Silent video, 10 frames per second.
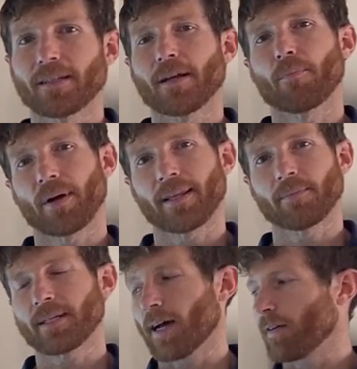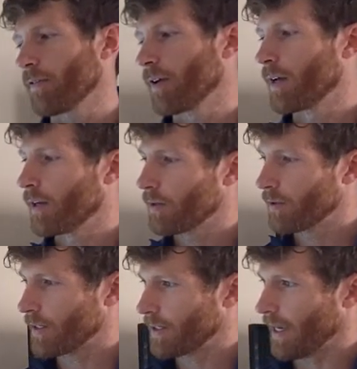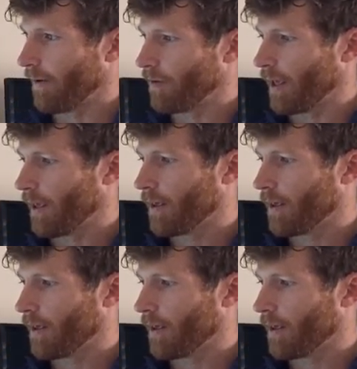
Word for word: to bring themselves to safety.